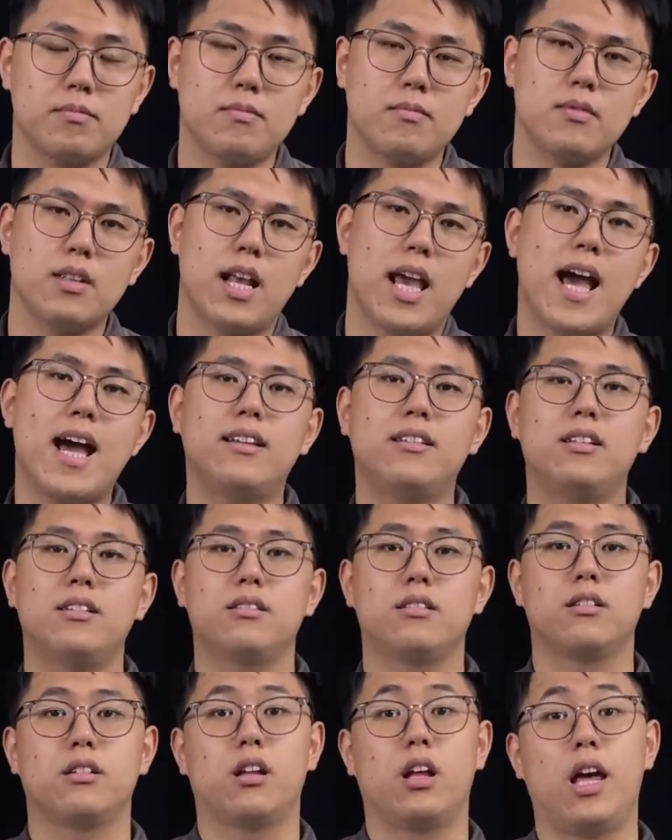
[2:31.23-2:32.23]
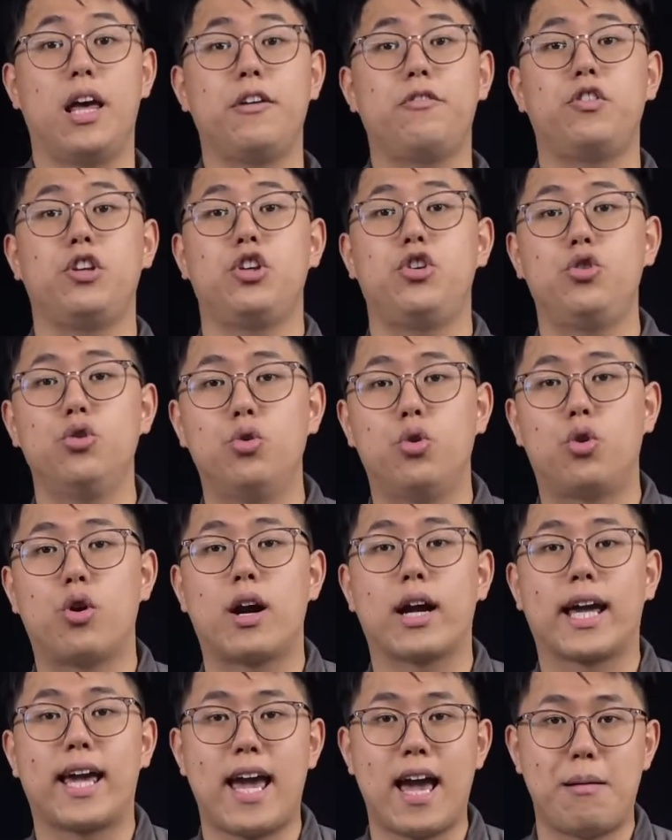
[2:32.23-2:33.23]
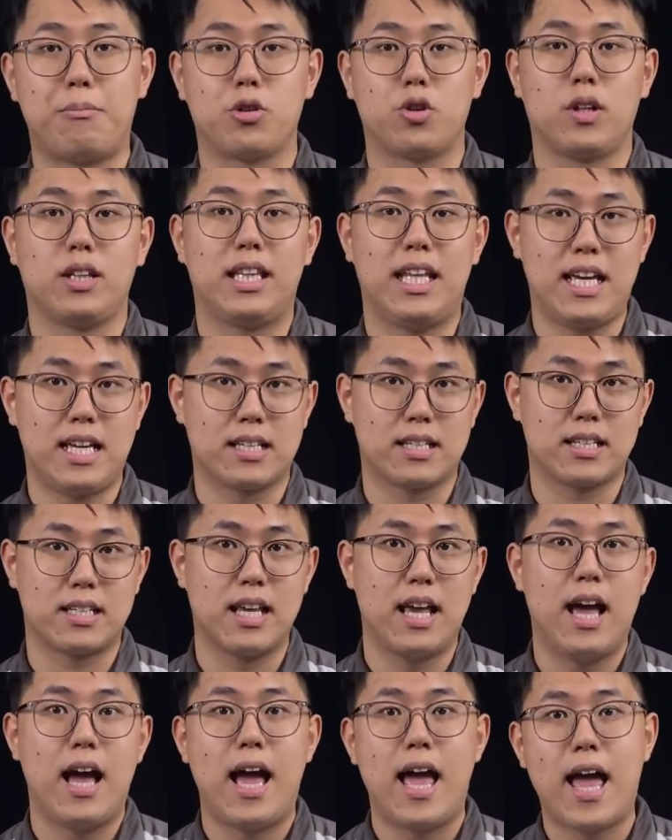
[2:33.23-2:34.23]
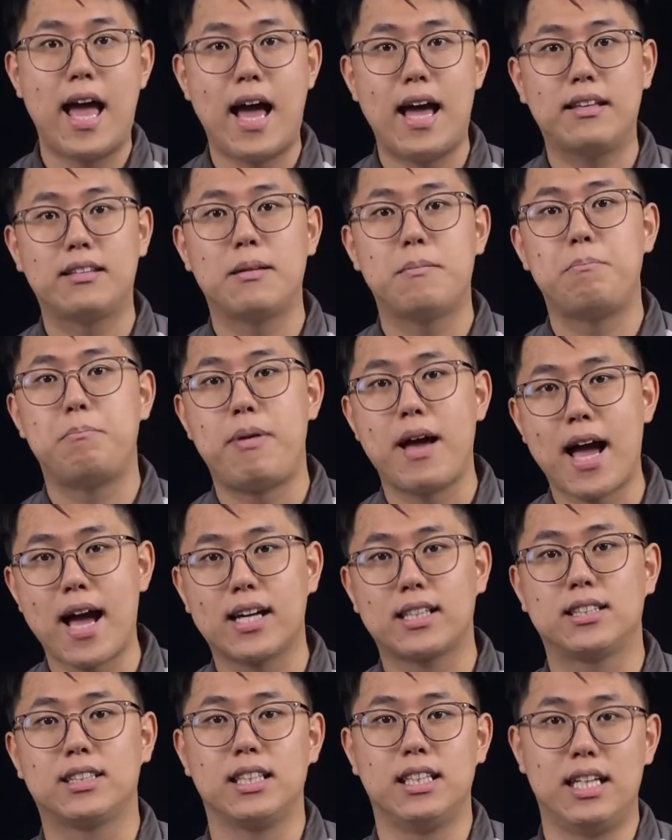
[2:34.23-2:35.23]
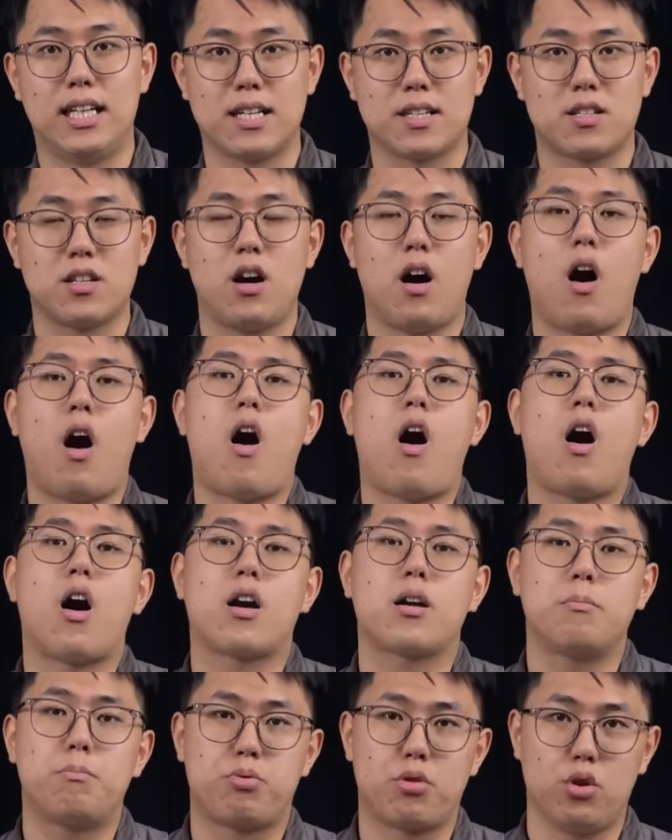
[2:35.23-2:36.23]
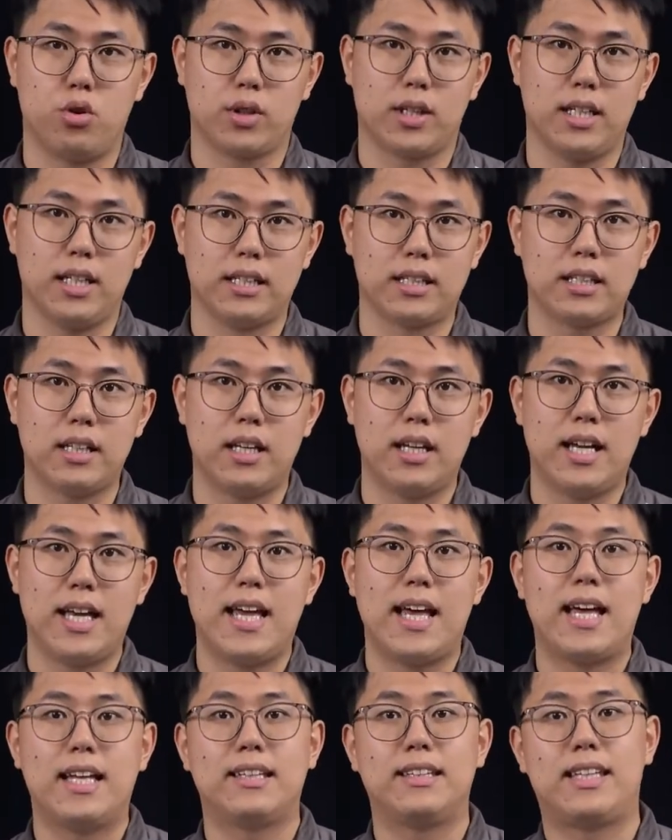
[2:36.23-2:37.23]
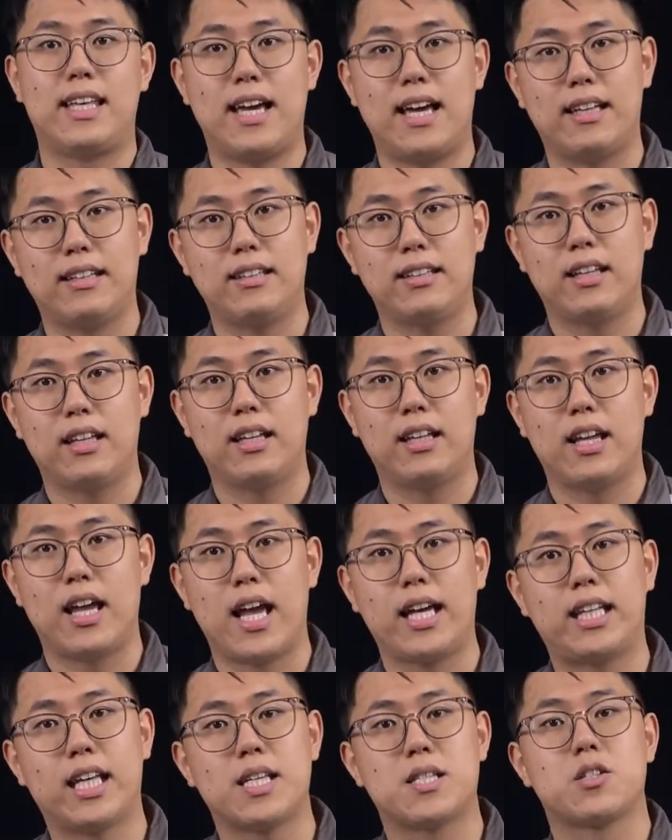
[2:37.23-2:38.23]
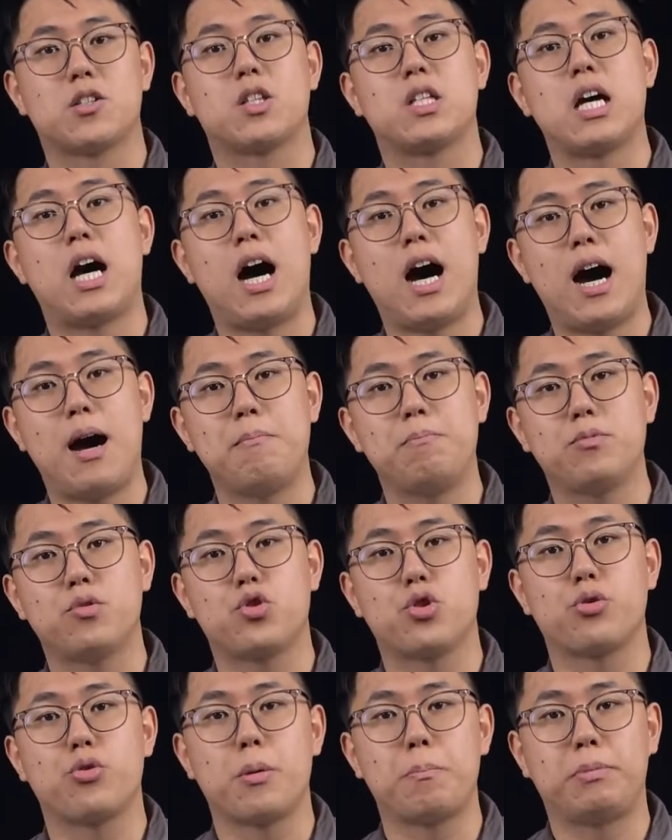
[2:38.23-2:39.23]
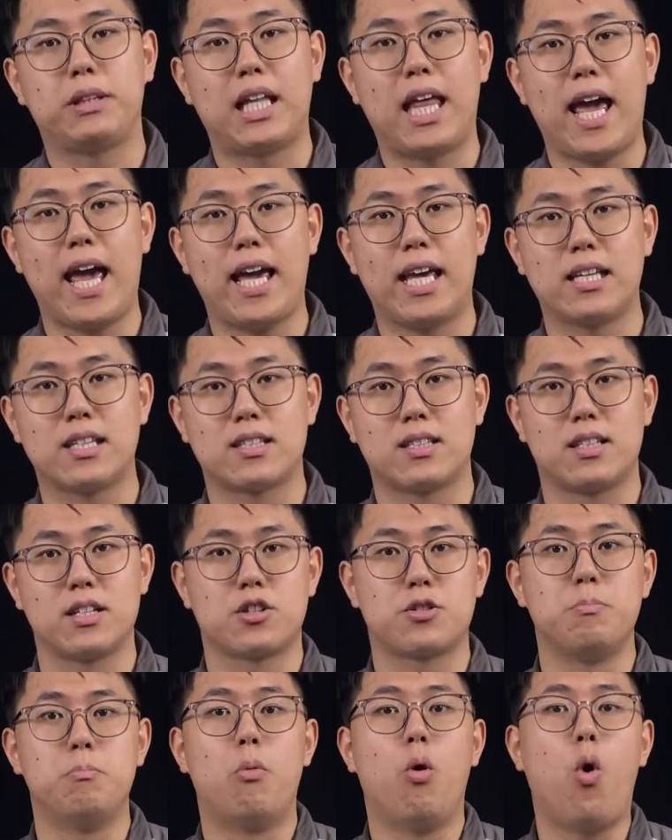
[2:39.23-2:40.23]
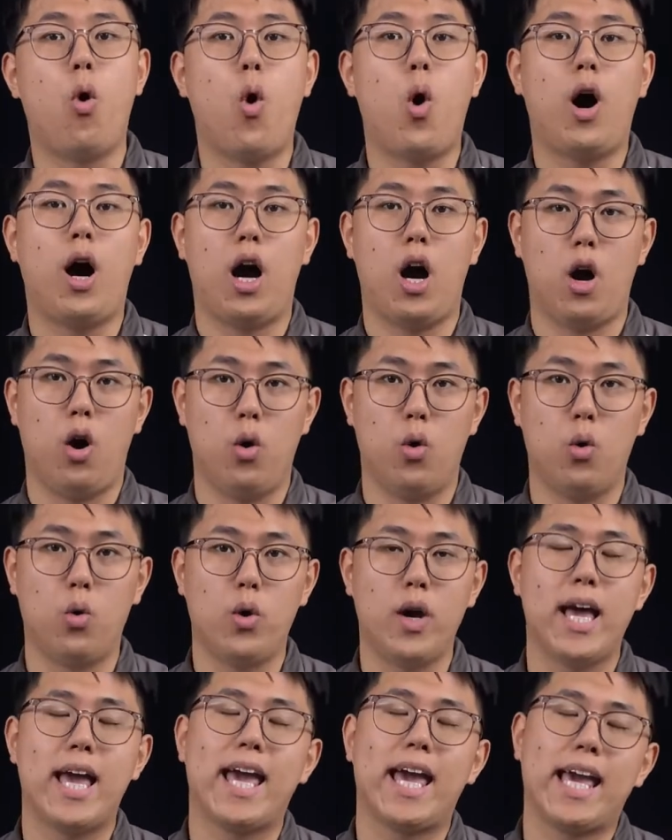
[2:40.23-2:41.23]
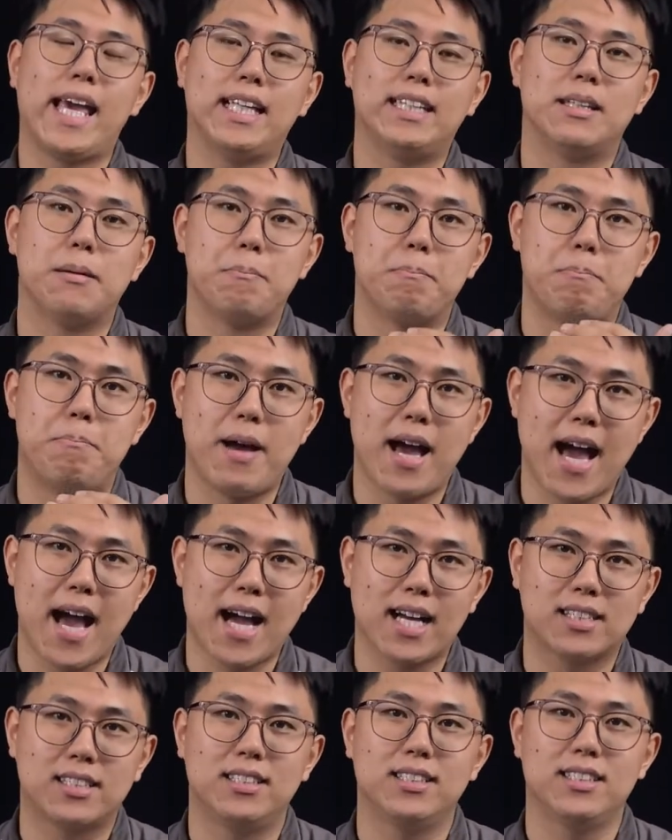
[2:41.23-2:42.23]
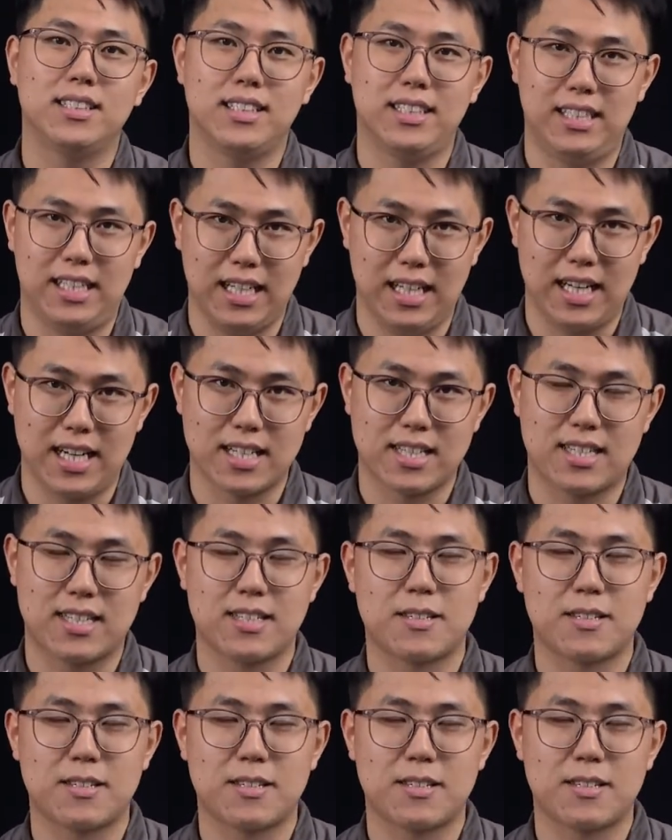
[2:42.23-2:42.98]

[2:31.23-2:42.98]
And if your camera lens and the back glass are broken, then it is time to replace the small hole in the back glass.